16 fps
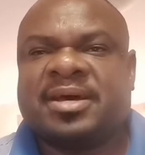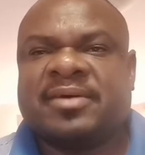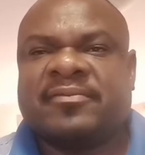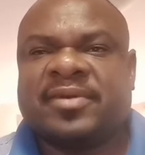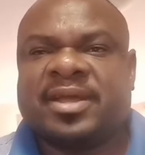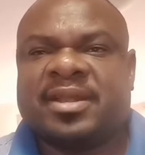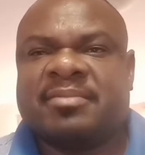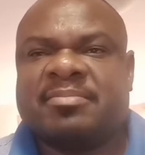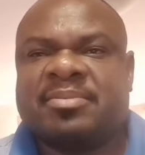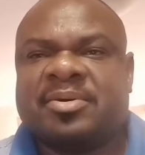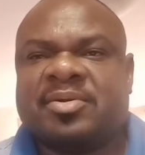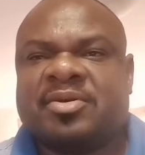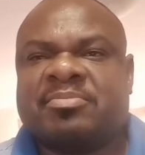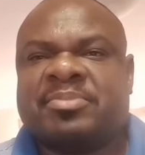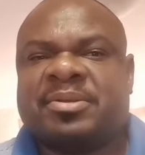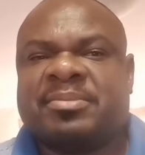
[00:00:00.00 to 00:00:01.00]
available
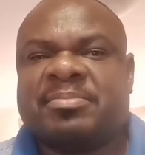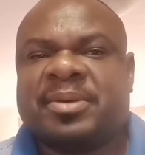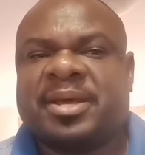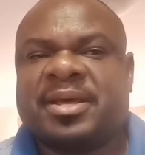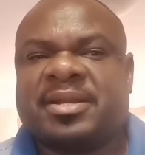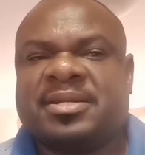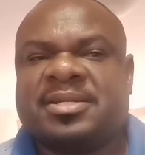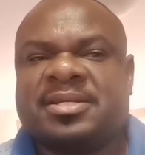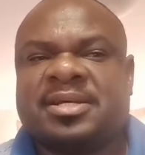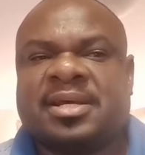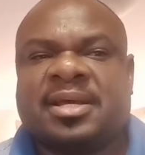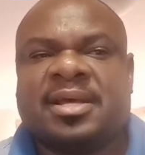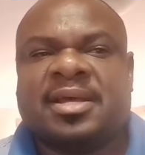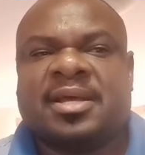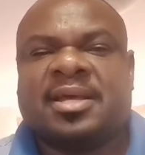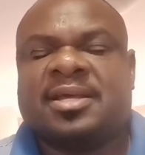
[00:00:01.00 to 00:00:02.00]
or prepared
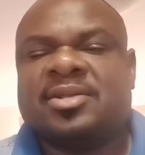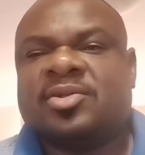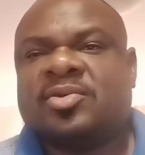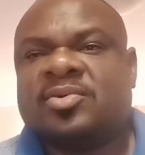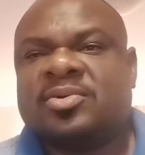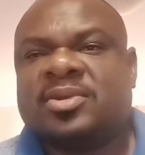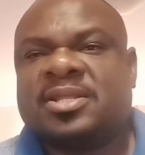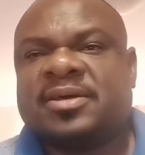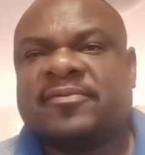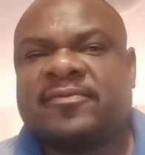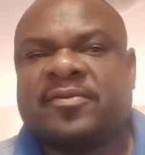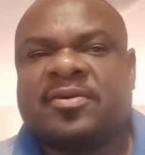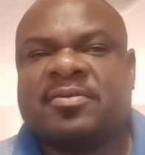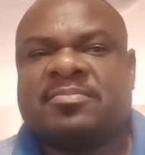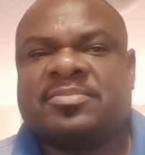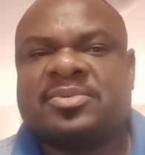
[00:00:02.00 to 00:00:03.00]
include the
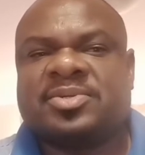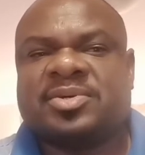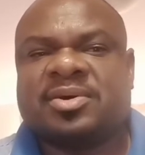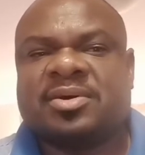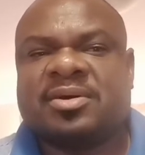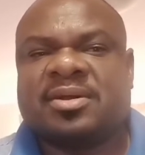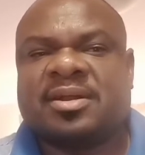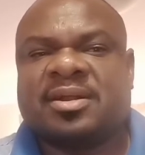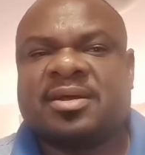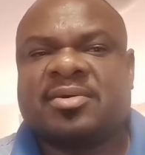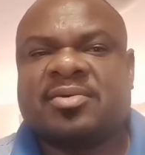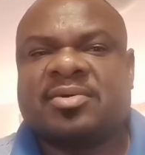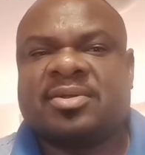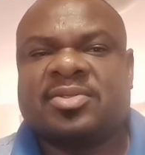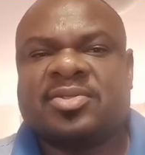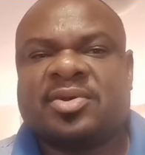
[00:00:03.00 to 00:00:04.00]
forms or
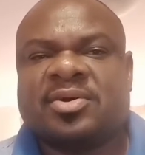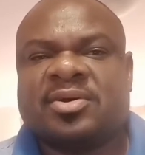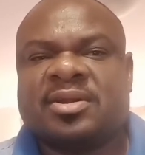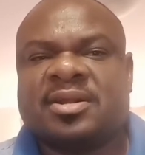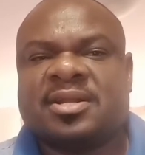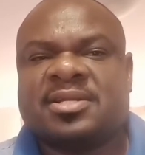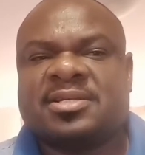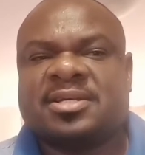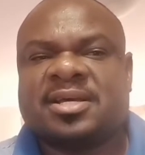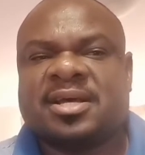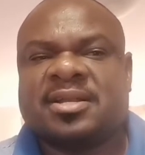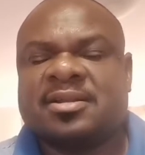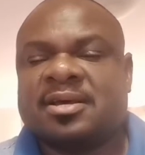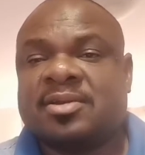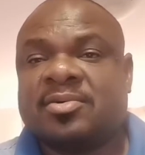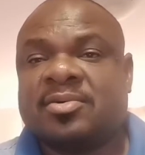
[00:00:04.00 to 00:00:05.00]
control
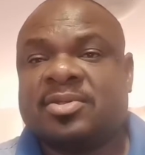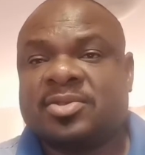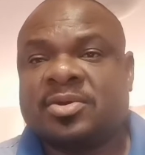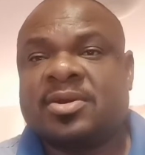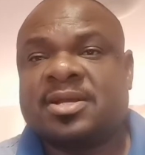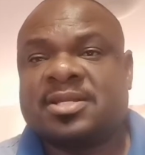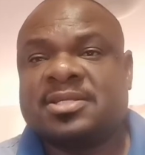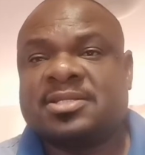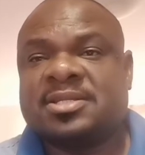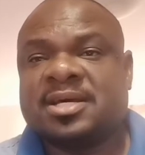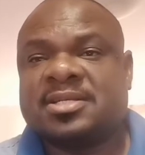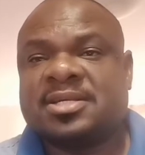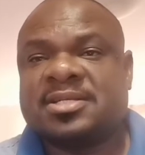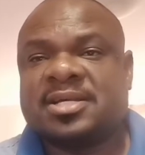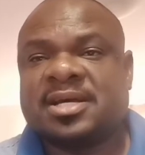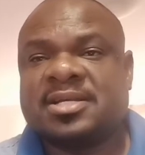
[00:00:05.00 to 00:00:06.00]
registers,
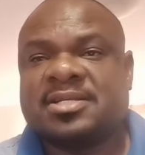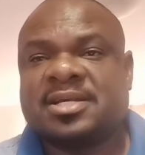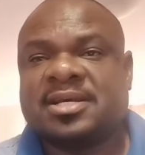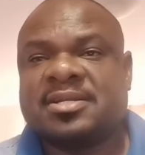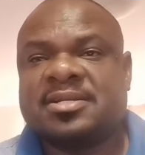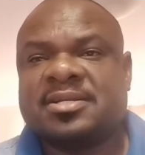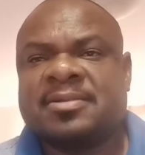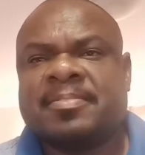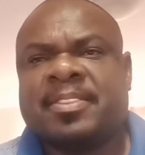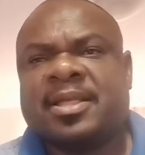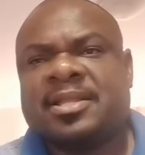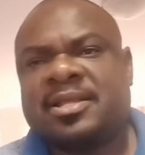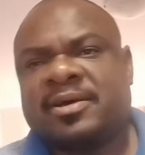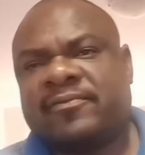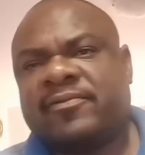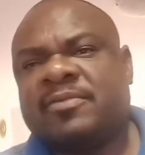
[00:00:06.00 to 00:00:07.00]
as I said.
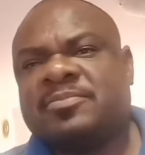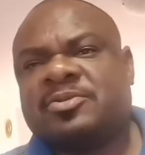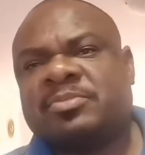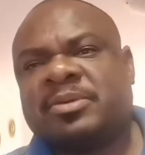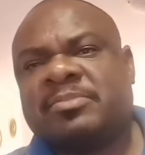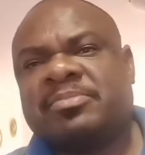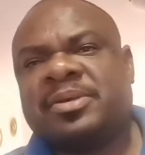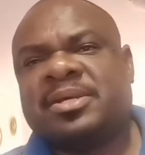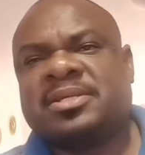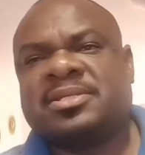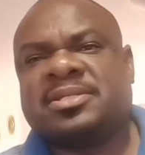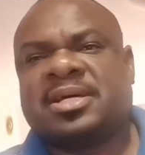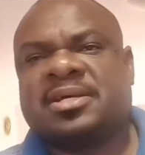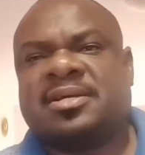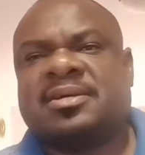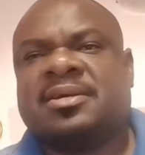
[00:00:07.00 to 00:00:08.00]
The forms may be,
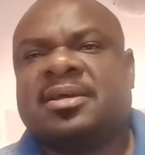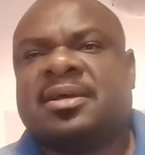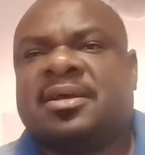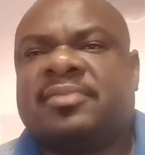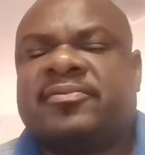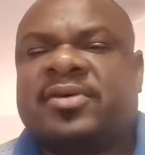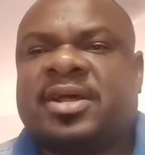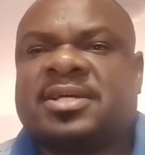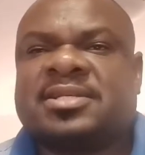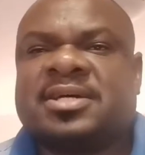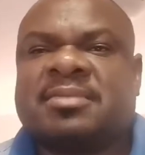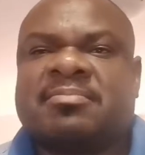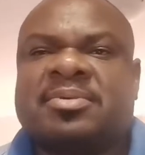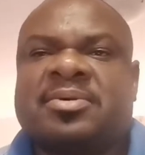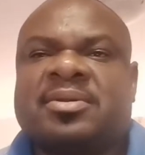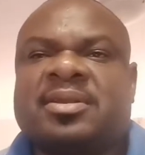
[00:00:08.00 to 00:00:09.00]
for
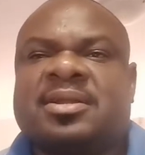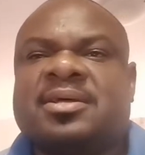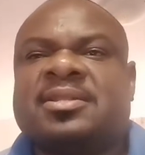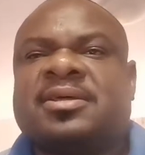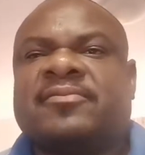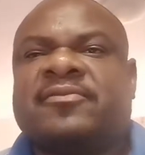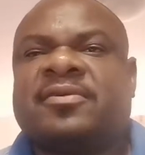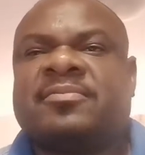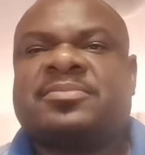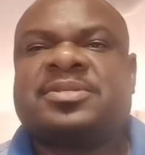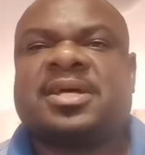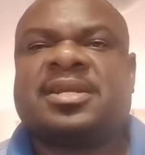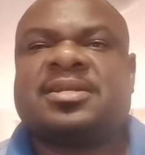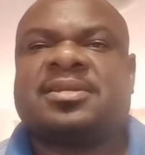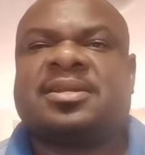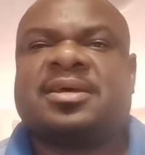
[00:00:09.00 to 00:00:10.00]
example, the forms
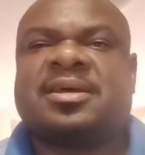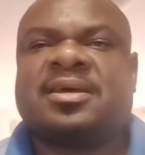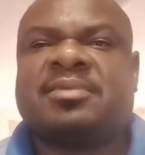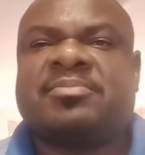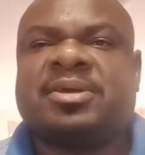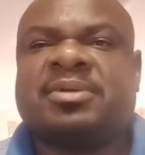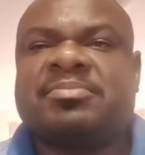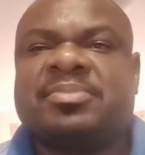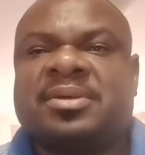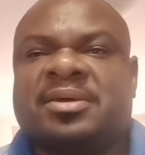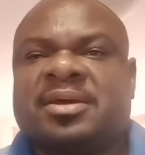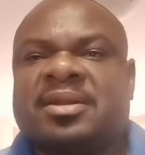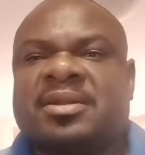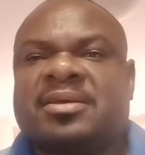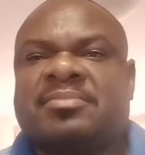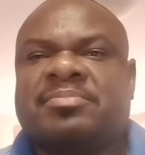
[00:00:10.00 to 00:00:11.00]
that may
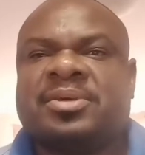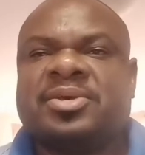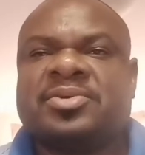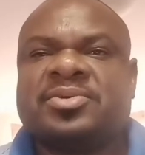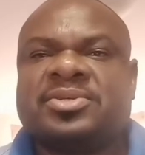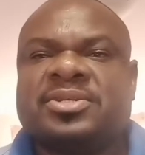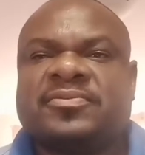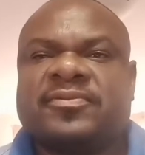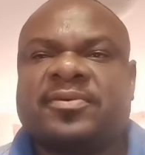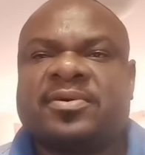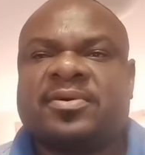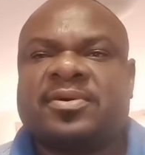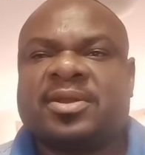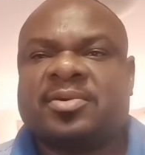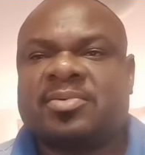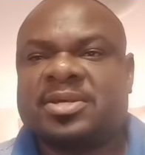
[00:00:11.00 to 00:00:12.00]
be used
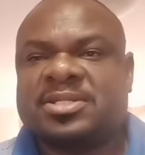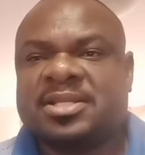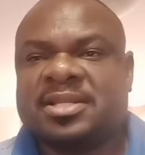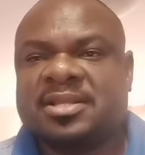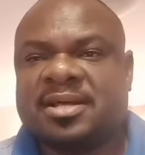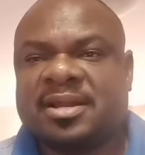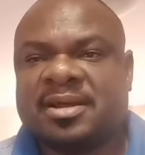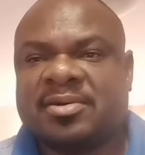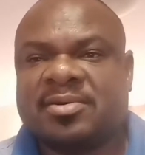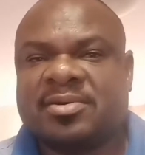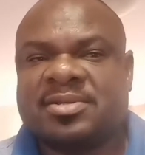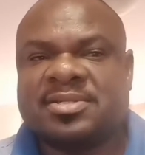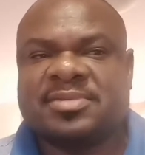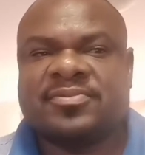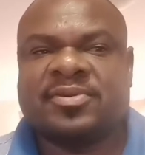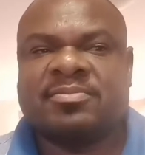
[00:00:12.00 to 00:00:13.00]
for requesting the
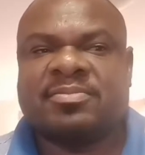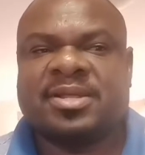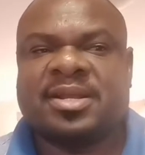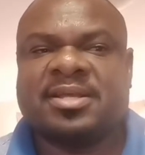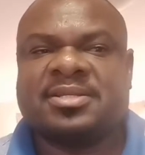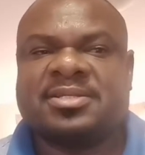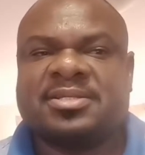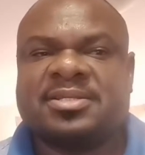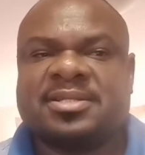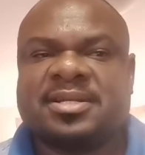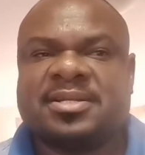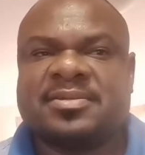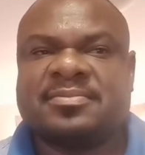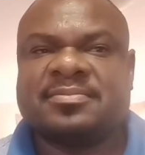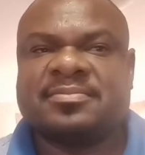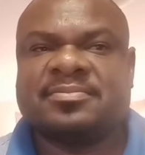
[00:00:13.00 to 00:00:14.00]
records from the registry.
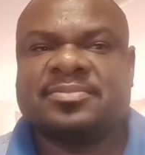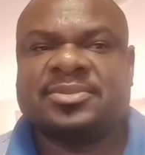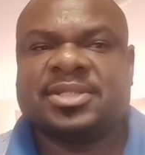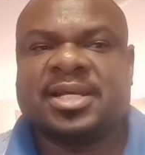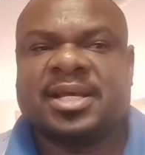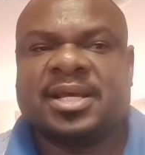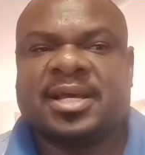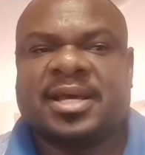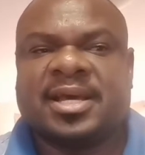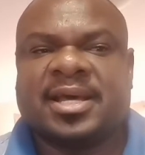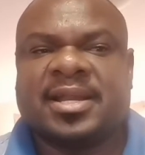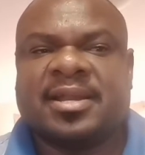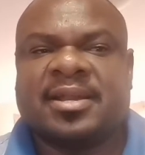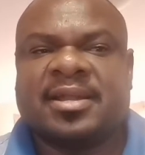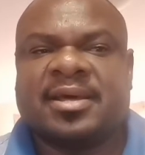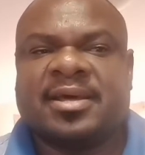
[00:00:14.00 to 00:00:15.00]

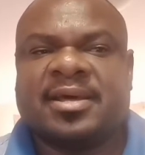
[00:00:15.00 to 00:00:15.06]
And